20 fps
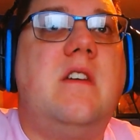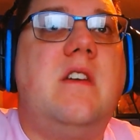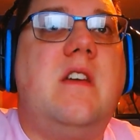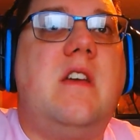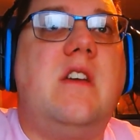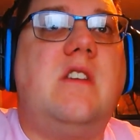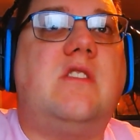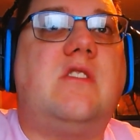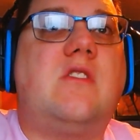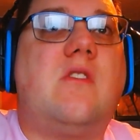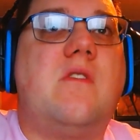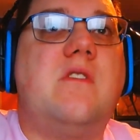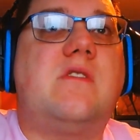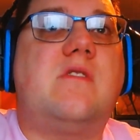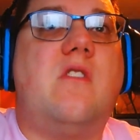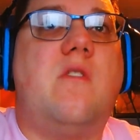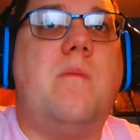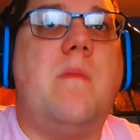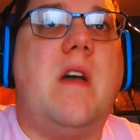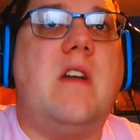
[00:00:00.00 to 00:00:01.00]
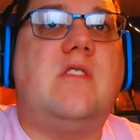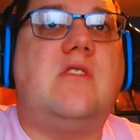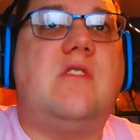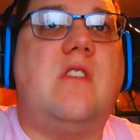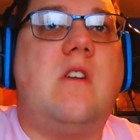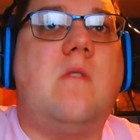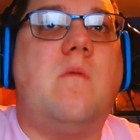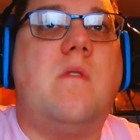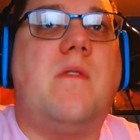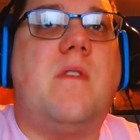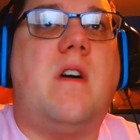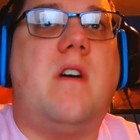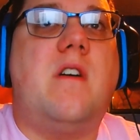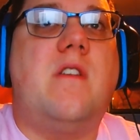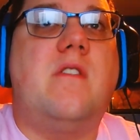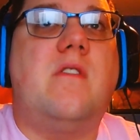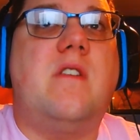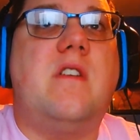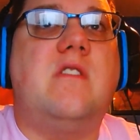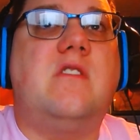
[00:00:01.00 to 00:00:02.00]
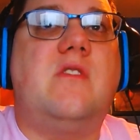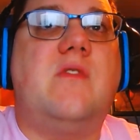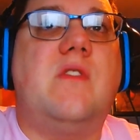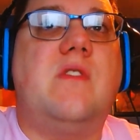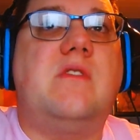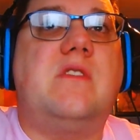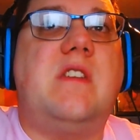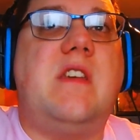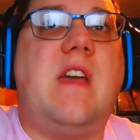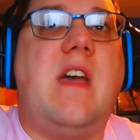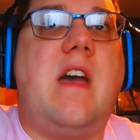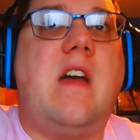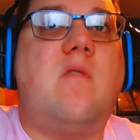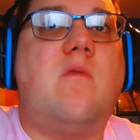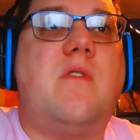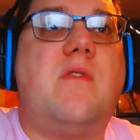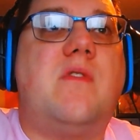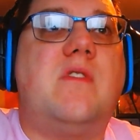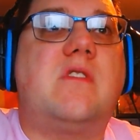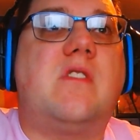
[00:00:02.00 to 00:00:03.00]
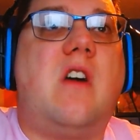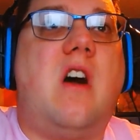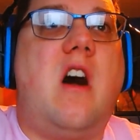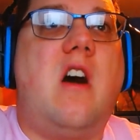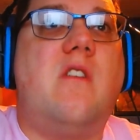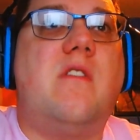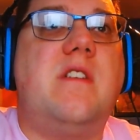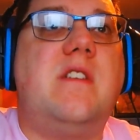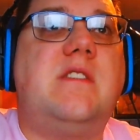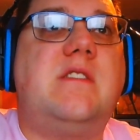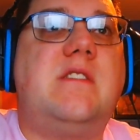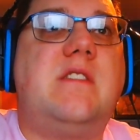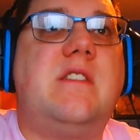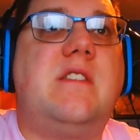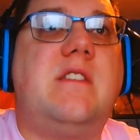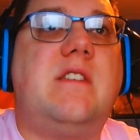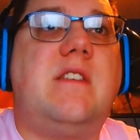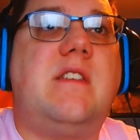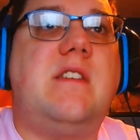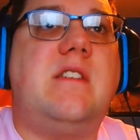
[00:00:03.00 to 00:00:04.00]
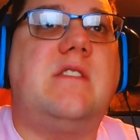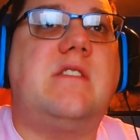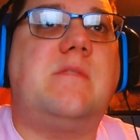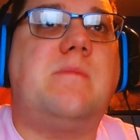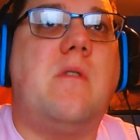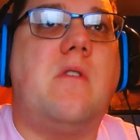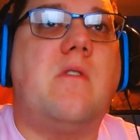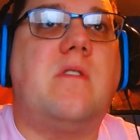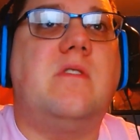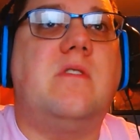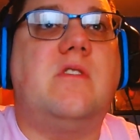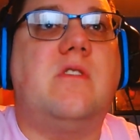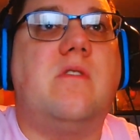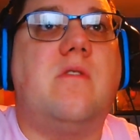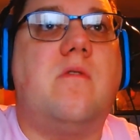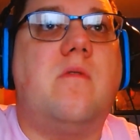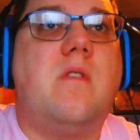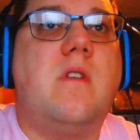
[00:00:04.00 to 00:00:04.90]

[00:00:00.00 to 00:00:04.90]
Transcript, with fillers: his stories don't match up with other interviews he had with his colleagues he's spoken to,